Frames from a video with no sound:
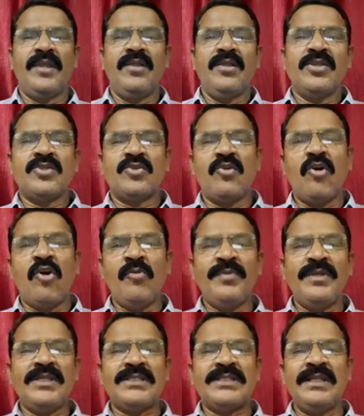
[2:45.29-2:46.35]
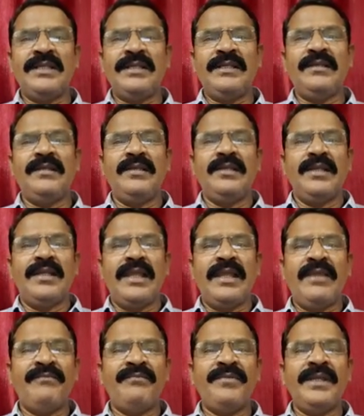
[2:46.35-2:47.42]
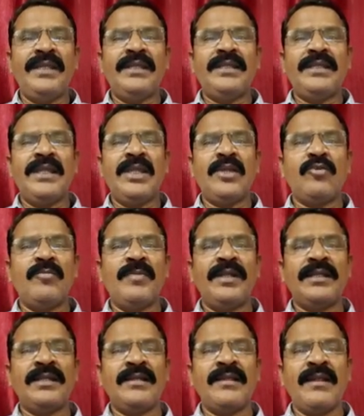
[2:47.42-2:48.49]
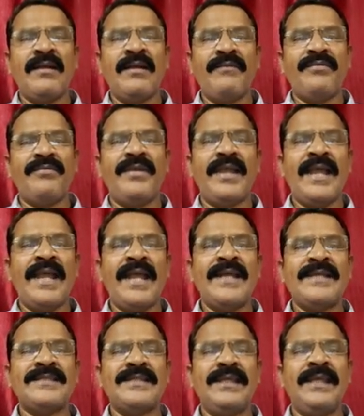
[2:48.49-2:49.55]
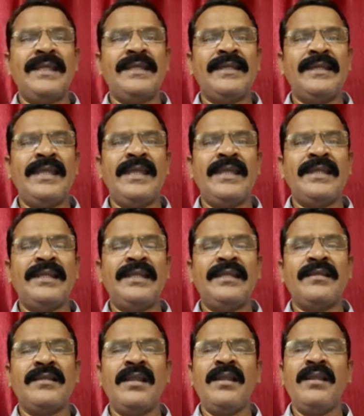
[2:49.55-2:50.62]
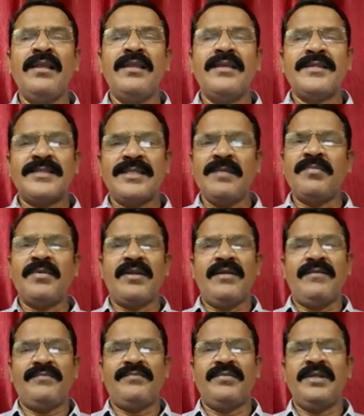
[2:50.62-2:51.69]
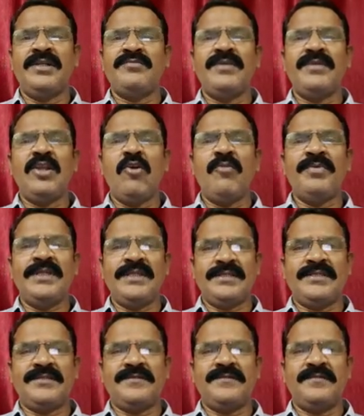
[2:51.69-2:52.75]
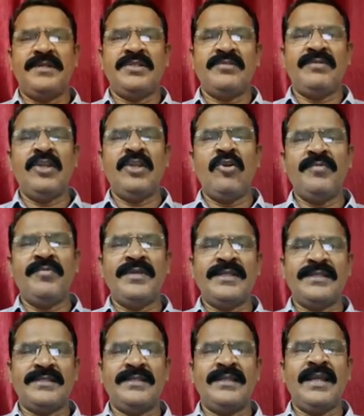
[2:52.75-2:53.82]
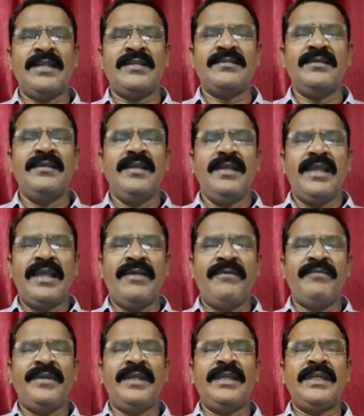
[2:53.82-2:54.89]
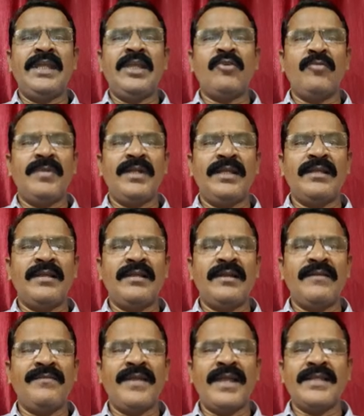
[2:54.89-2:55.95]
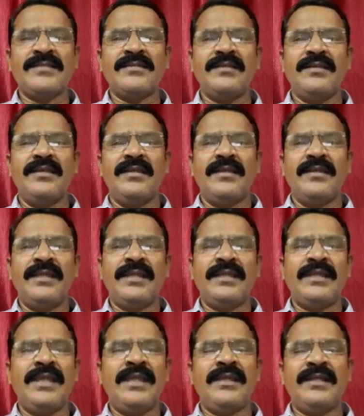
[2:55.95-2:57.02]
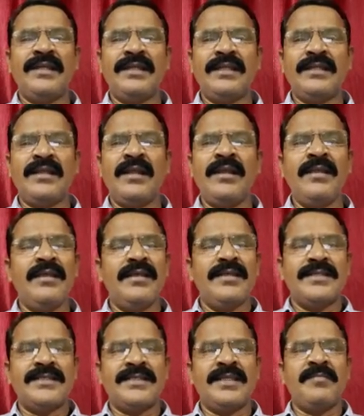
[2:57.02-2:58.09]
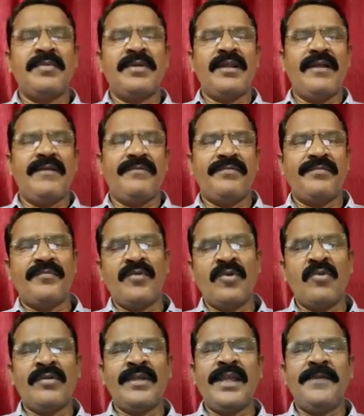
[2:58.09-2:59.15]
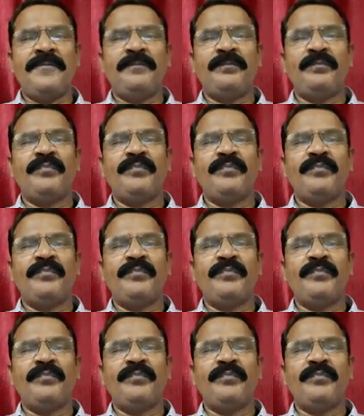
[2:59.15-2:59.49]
So obviously every K-chromatic graph has a K-critical subgraph. It's very obvious. It's very obvious that every K-chromatic graph has a K-critical subgraph. Okay.